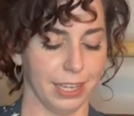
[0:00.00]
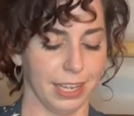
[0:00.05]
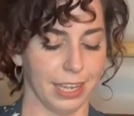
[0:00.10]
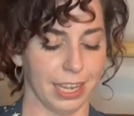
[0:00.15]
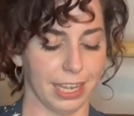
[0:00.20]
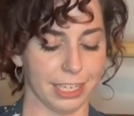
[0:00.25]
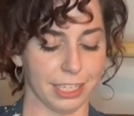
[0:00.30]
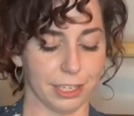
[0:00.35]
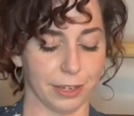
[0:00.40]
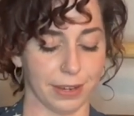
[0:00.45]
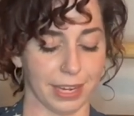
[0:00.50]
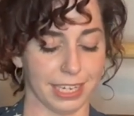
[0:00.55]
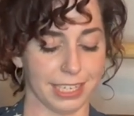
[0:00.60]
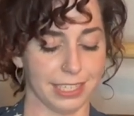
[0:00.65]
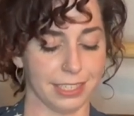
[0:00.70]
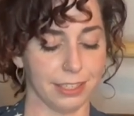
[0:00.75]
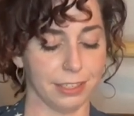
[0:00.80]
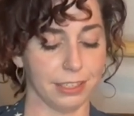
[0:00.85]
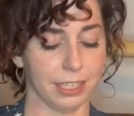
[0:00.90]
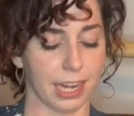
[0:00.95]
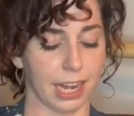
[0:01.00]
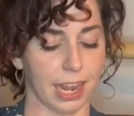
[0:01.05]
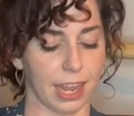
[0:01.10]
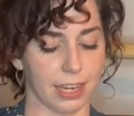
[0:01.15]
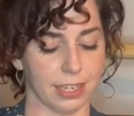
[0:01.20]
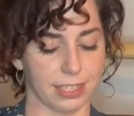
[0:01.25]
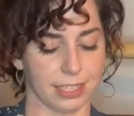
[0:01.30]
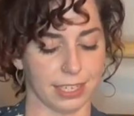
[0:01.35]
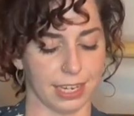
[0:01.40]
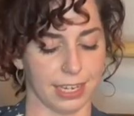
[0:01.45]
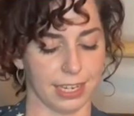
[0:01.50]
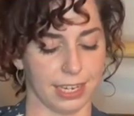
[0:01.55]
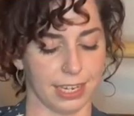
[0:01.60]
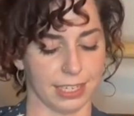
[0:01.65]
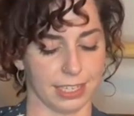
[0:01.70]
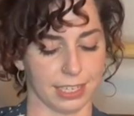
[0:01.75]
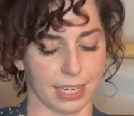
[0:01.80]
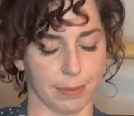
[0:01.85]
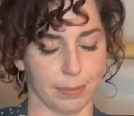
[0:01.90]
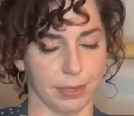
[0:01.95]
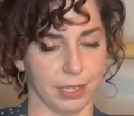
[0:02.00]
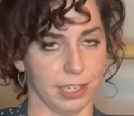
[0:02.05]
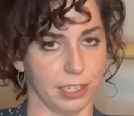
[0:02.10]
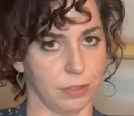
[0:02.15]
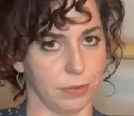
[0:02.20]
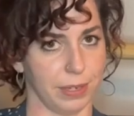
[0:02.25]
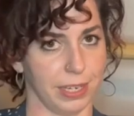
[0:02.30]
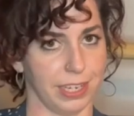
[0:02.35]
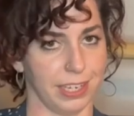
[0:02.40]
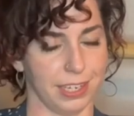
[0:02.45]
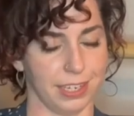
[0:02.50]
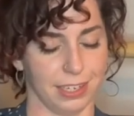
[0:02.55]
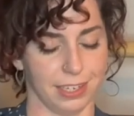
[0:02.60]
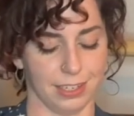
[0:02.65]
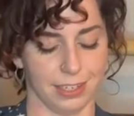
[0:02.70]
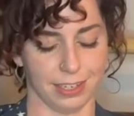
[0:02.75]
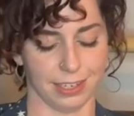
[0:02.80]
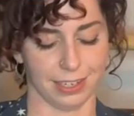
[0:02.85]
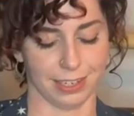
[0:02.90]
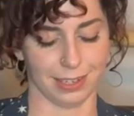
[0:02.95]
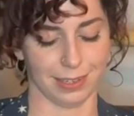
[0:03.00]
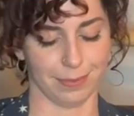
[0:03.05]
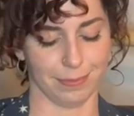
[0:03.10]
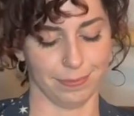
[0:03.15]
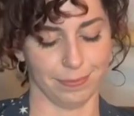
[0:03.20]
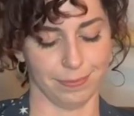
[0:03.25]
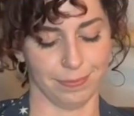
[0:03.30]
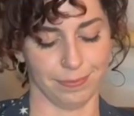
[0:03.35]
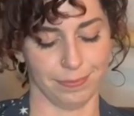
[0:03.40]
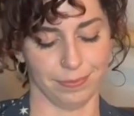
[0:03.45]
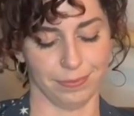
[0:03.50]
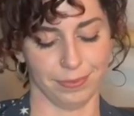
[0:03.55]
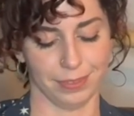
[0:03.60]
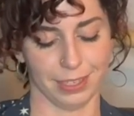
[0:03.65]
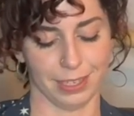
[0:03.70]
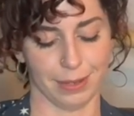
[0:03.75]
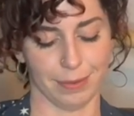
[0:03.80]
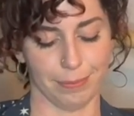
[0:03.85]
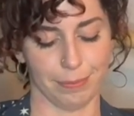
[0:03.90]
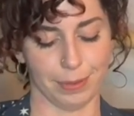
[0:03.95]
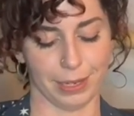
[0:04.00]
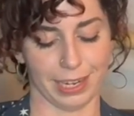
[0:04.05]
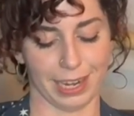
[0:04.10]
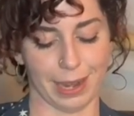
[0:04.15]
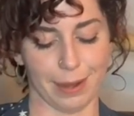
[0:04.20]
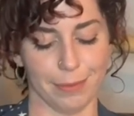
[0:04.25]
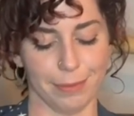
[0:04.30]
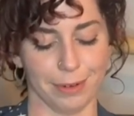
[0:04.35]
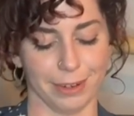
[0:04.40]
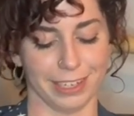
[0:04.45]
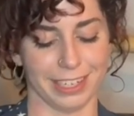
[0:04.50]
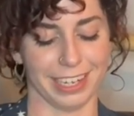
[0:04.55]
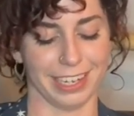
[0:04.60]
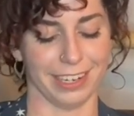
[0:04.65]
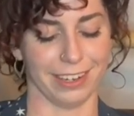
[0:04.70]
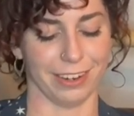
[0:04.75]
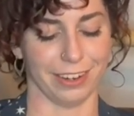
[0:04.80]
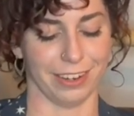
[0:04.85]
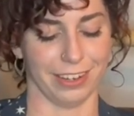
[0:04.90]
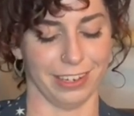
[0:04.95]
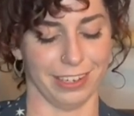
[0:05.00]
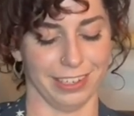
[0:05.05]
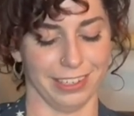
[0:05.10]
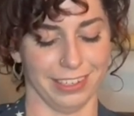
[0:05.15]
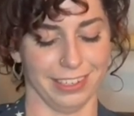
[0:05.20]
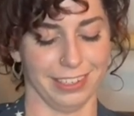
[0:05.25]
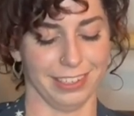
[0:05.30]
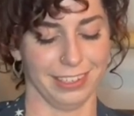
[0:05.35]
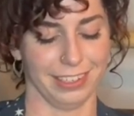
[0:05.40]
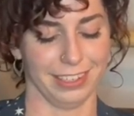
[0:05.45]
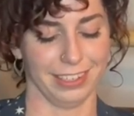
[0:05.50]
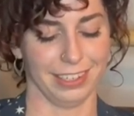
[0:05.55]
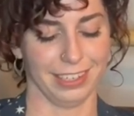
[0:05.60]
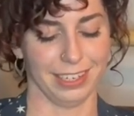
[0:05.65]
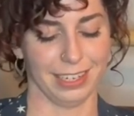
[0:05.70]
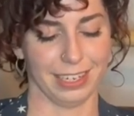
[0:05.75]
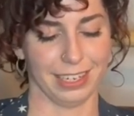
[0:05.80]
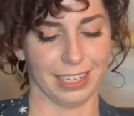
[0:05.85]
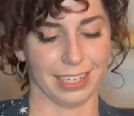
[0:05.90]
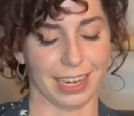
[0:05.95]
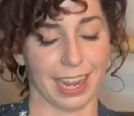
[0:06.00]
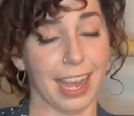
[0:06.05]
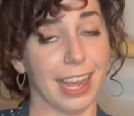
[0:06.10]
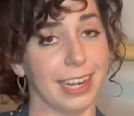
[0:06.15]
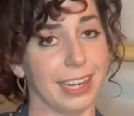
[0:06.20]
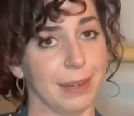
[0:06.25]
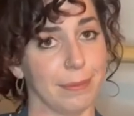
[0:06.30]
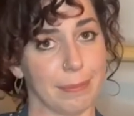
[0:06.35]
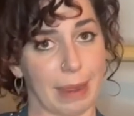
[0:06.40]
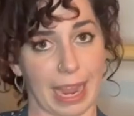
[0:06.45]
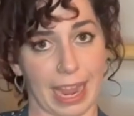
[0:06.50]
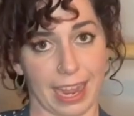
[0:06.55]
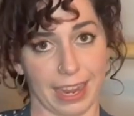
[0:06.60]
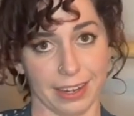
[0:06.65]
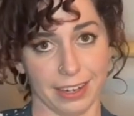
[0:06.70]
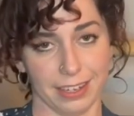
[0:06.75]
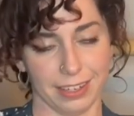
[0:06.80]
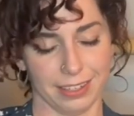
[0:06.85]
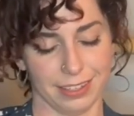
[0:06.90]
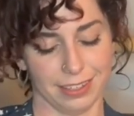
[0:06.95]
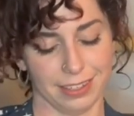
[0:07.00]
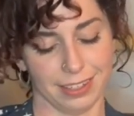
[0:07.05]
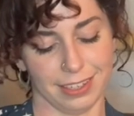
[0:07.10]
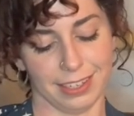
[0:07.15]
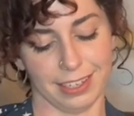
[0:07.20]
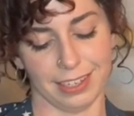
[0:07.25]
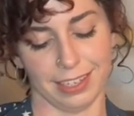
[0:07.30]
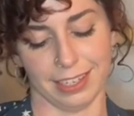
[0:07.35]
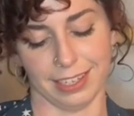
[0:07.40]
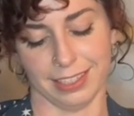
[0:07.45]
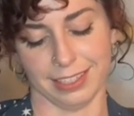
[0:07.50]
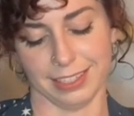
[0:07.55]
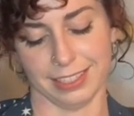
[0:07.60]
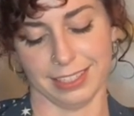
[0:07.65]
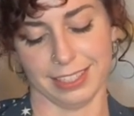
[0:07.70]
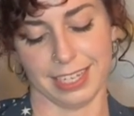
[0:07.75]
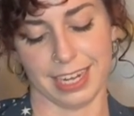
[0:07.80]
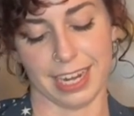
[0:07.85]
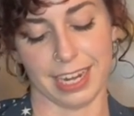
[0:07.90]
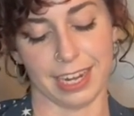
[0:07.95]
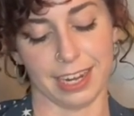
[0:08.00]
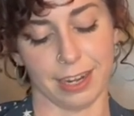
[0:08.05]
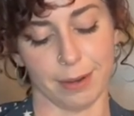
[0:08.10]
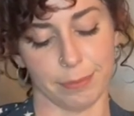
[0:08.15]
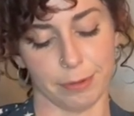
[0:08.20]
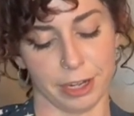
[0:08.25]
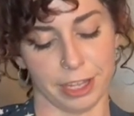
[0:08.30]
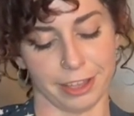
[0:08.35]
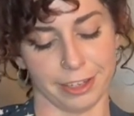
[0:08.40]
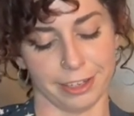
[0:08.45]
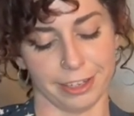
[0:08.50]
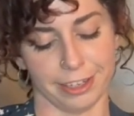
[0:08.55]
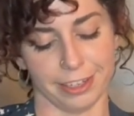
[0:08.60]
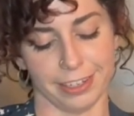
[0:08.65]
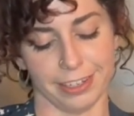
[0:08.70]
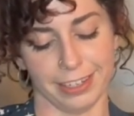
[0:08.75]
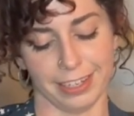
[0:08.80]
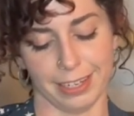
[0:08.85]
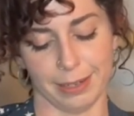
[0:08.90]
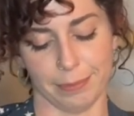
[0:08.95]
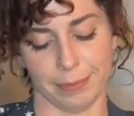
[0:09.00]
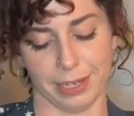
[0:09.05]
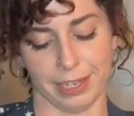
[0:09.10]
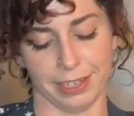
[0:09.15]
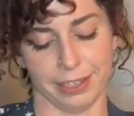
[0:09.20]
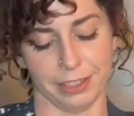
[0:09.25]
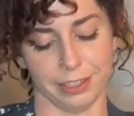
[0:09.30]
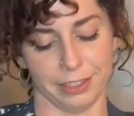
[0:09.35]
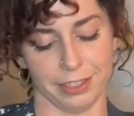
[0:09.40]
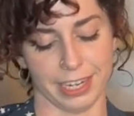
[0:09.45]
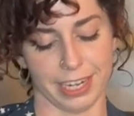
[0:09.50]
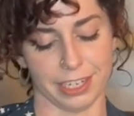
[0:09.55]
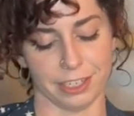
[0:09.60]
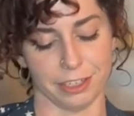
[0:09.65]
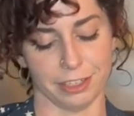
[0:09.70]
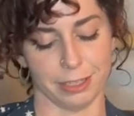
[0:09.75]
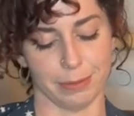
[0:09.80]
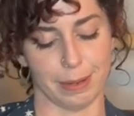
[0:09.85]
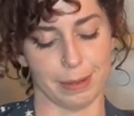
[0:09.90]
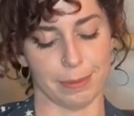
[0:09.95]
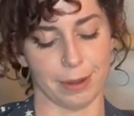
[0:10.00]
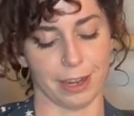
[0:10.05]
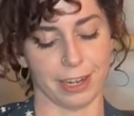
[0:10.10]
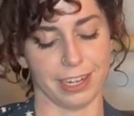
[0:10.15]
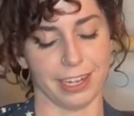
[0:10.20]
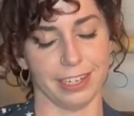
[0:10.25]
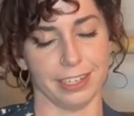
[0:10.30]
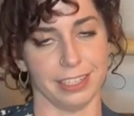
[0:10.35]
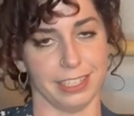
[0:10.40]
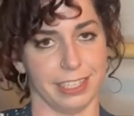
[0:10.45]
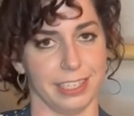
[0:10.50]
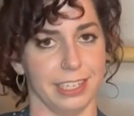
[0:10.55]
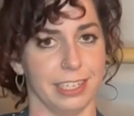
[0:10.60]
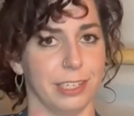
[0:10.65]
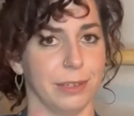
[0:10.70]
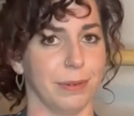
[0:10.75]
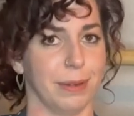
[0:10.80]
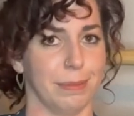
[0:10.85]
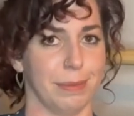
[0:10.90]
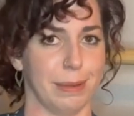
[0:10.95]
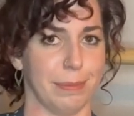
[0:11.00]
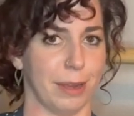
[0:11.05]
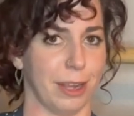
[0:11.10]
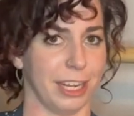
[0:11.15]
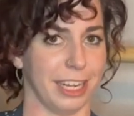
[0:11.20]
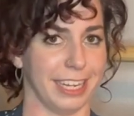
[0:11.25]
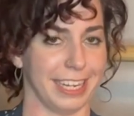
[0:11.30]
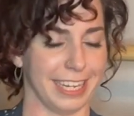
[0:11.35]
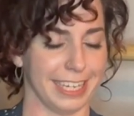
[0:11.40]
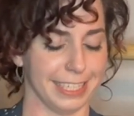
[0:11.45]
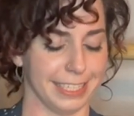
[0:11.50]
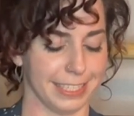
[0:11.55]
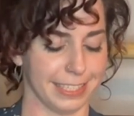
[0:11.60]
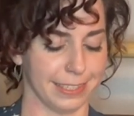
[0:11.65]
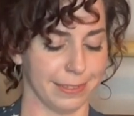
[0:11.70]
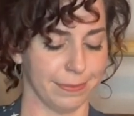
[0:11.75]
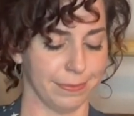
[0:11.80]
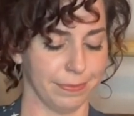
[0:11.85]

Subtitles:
And so I still dance. I dance a couple days a week. But I'm working on cutting back and taking a breather and being a little nicer to my body and listening to what my body needs.